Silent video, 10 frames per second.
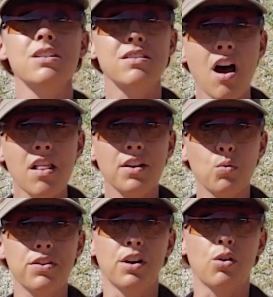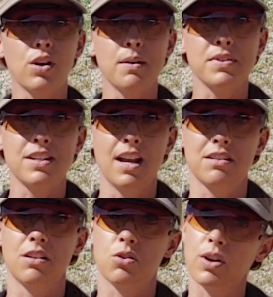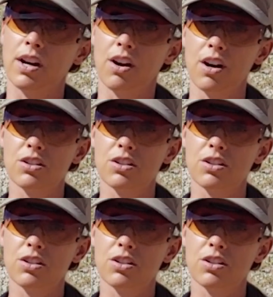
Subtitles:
solid with their grip, stance, and trigger,